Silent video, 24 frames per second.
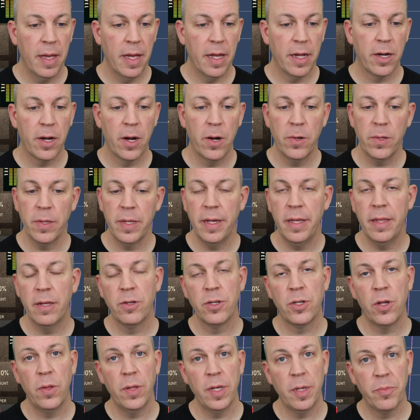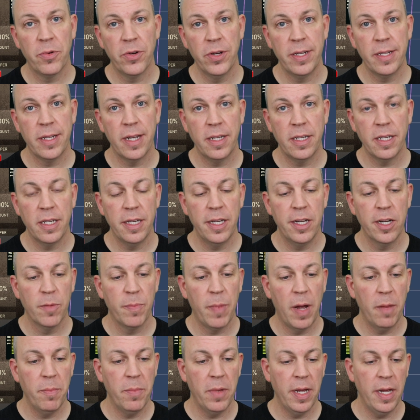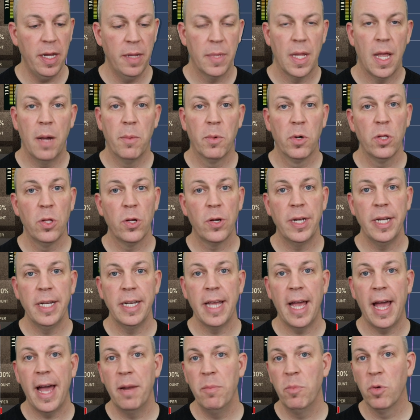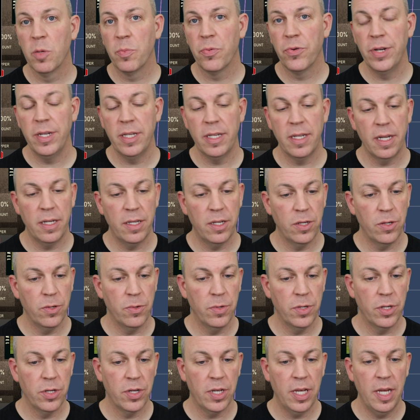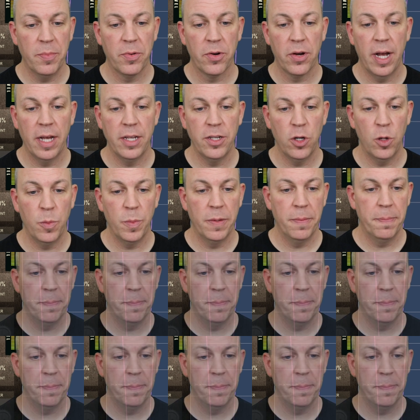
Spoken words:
and currently there's only presets in here by me, and we're looking to add more presets soon, so keep your eyes open.